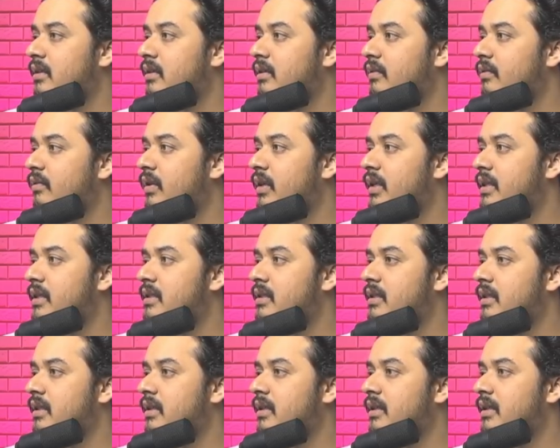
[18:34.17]
what is
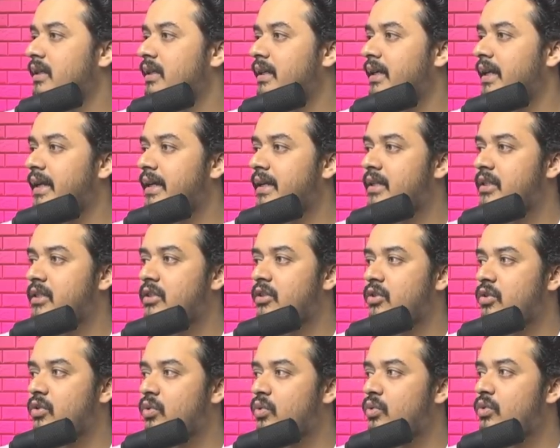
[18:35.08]
the text
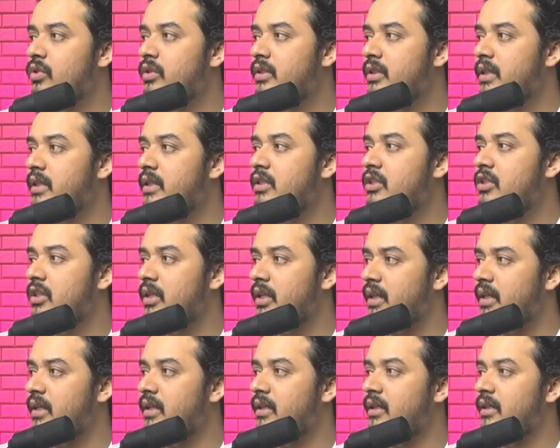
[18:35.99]
to search in,